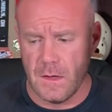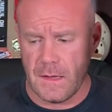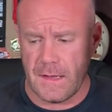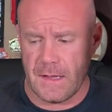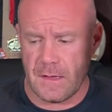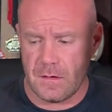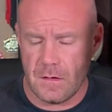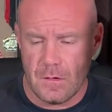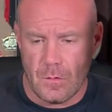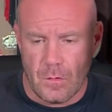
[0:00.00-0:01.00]
And
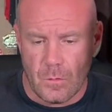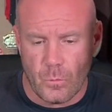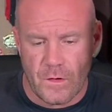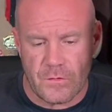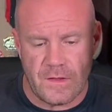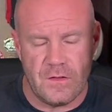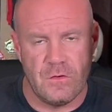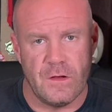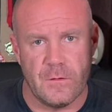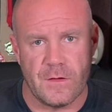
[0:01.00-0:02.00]
once he
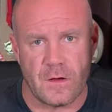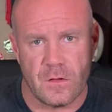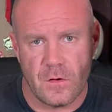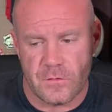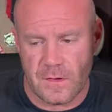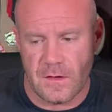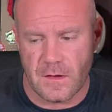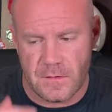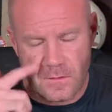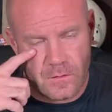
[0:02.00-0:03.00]
knew he was that close, then he
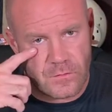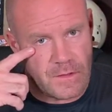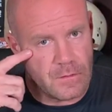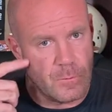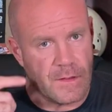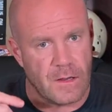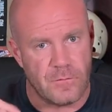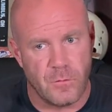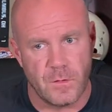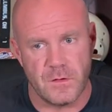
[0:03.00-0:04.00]
continued to stay till we got to
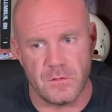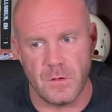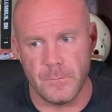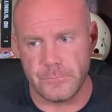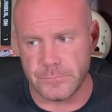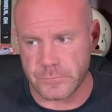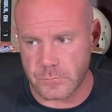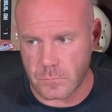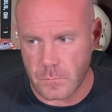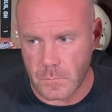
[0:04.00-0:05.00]
40. So
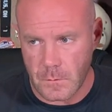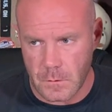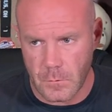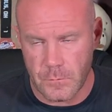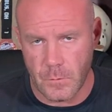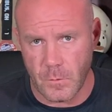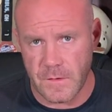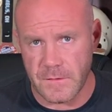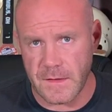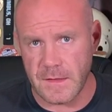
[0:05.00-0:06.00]
the
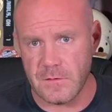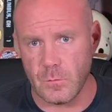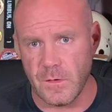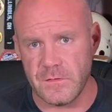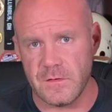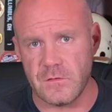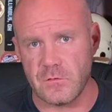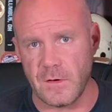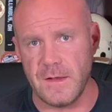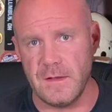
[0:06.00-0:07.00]
one thing is, once it's
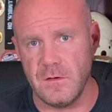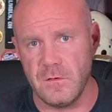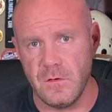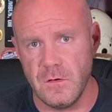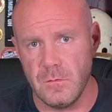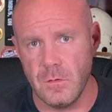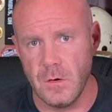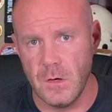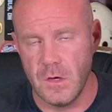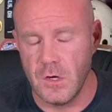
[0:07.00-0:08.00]
trained into you,
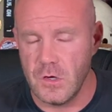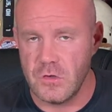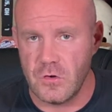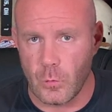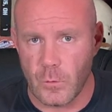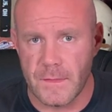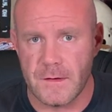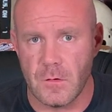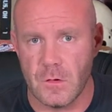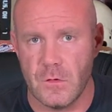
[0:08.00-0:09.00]
you really
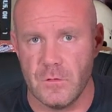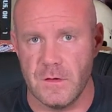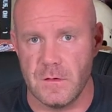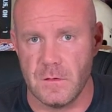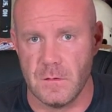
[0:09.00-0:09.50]
don't lose it.